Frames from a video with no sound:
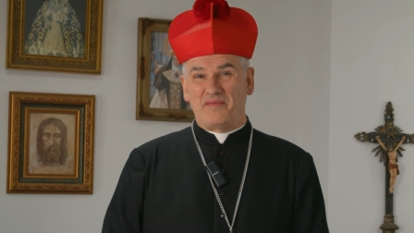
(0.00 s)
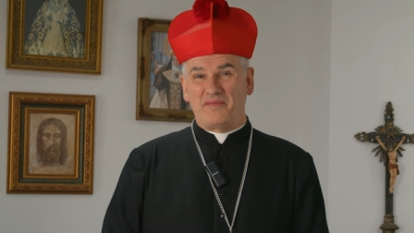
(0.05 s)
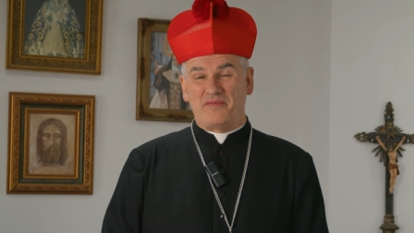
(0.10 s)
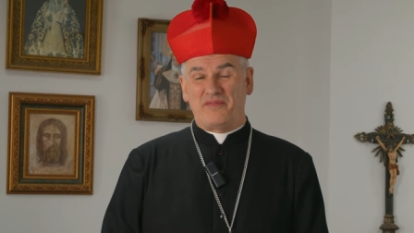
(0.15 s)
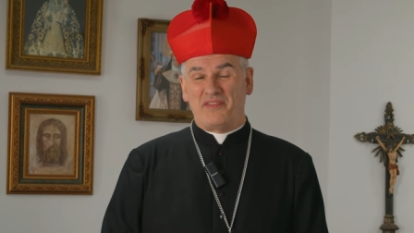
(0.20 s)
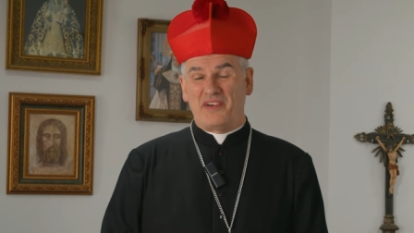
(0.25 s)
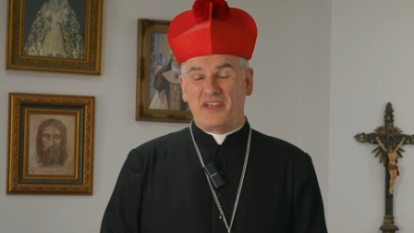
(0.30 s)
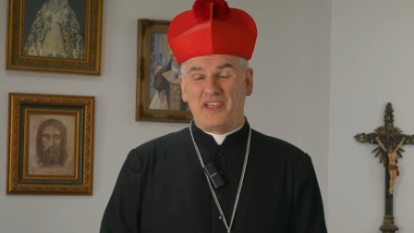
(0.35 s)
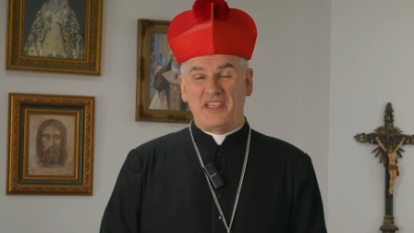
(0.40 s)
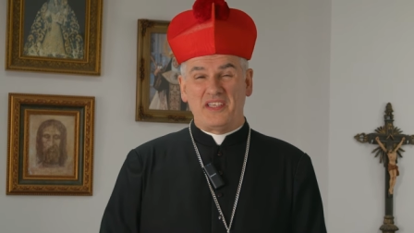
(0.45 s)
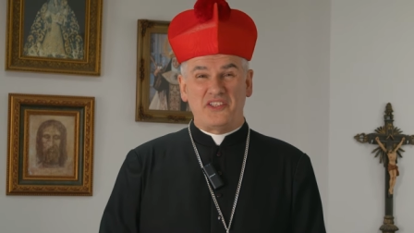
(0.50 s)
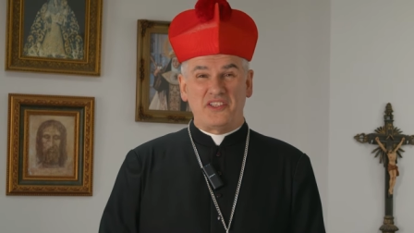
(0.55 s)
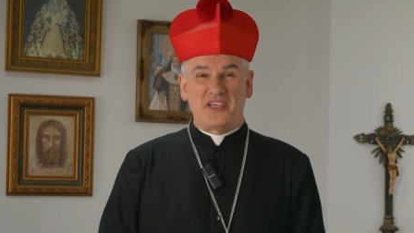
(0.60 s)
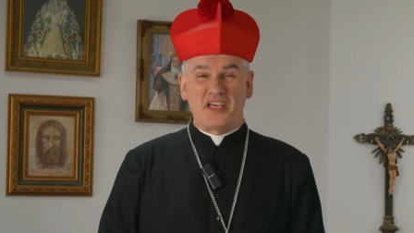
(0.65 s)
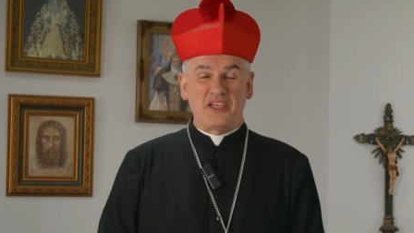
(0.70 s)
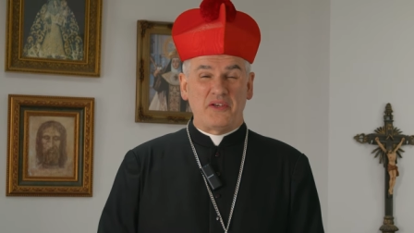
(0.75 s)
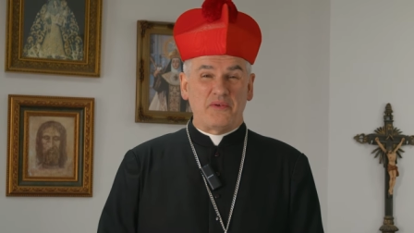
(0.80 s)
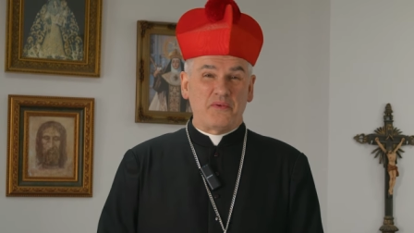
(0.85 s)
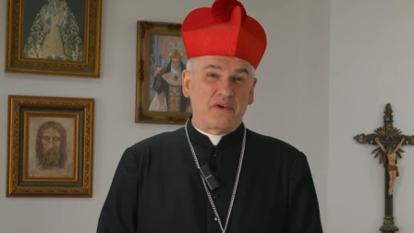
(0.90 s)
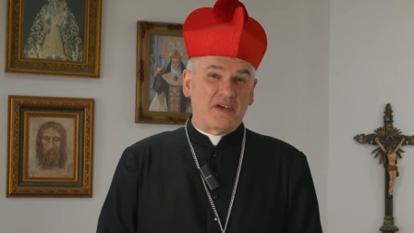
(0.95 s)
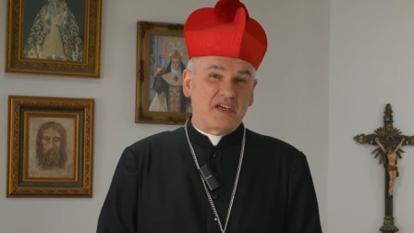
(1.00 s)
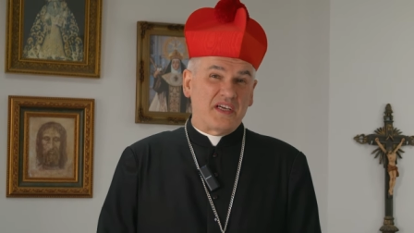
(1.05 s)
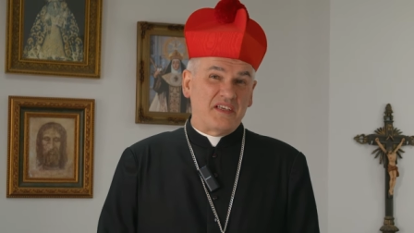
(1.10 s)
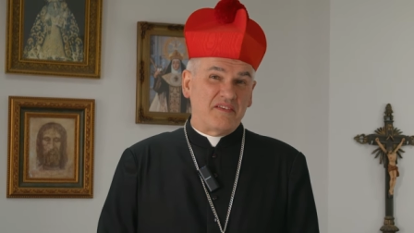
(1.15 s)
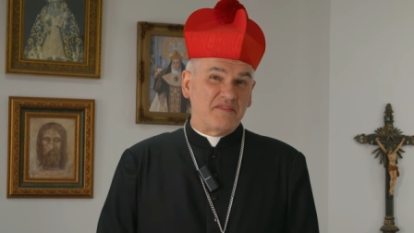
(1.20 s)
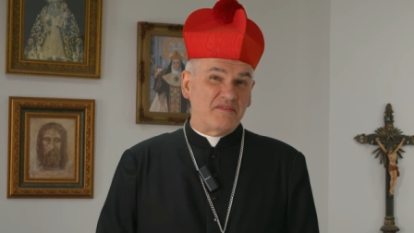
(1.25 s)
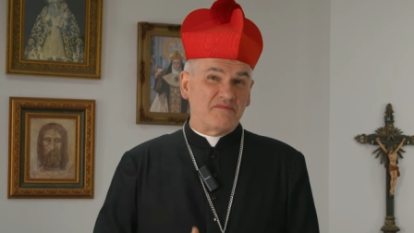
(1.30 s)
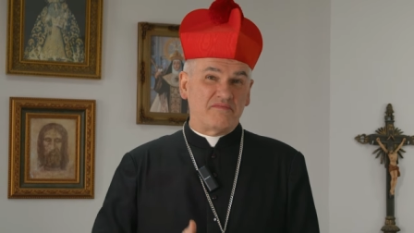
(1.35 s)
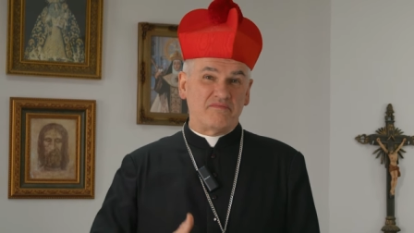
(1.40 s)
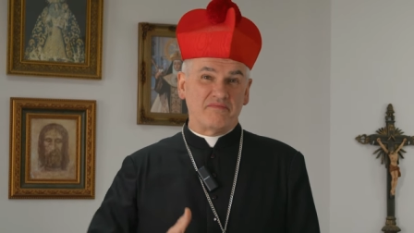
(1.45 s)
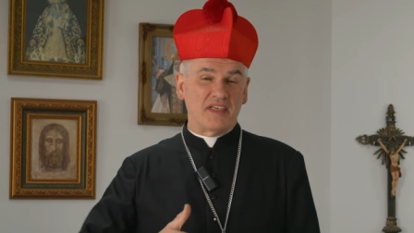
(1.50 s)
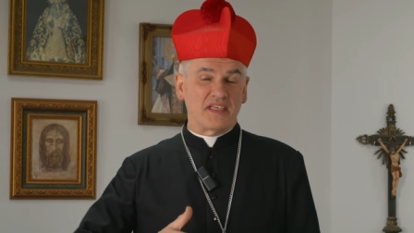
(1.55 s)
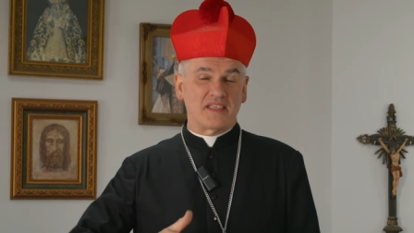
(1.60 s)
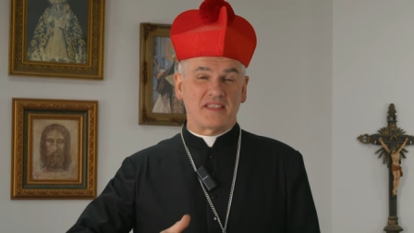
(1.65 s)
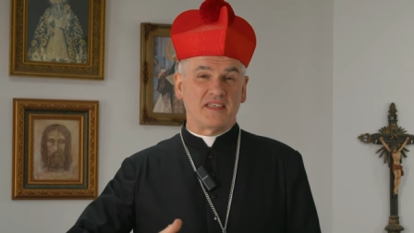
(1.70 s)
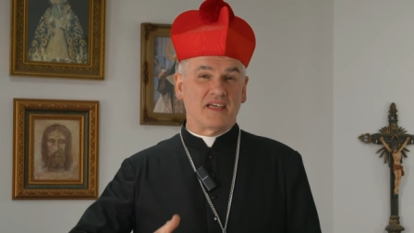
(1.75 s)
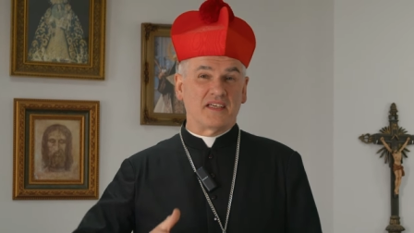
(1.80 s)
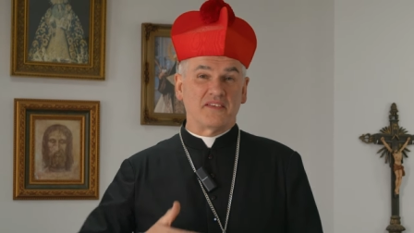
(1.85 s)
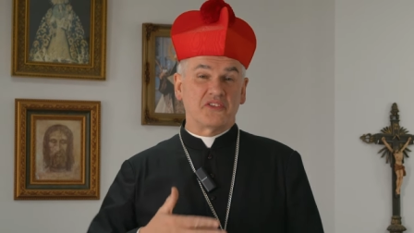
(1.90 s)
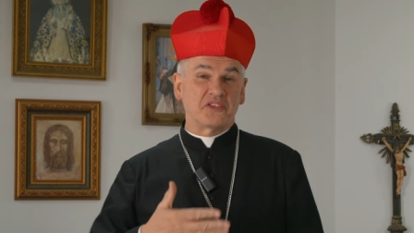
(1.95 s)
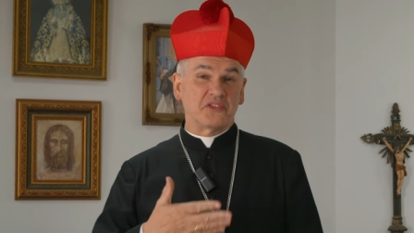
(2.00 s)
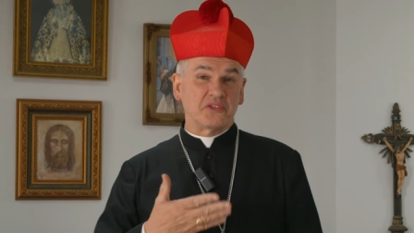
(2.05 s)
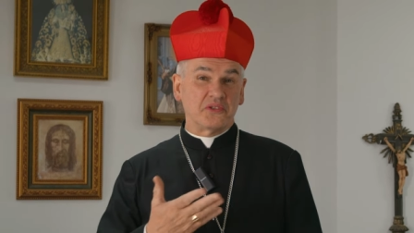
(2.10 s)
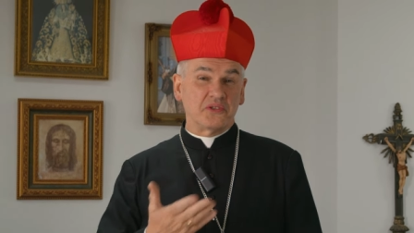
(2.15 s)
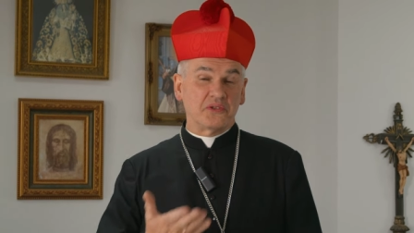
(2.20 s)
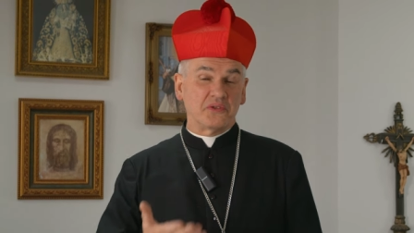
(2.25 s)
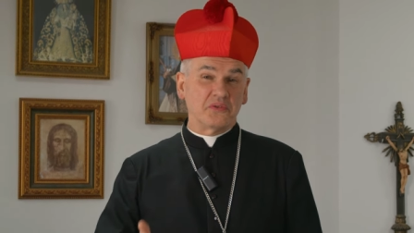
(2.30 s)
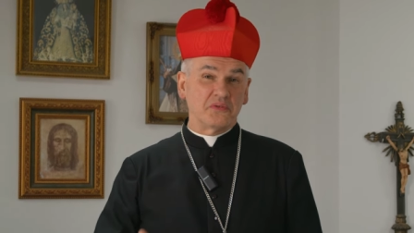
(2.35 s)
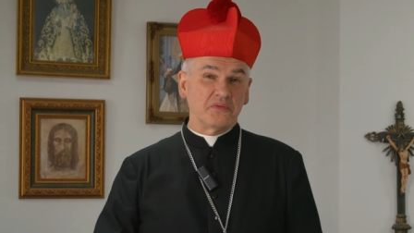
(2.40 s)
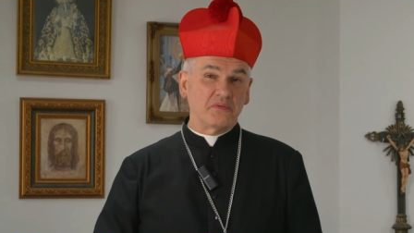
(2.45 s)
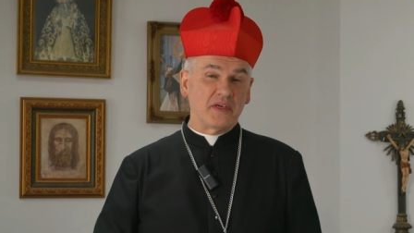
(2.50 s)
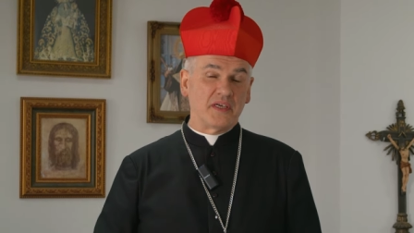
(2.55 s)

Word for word: very genuine, it's not true,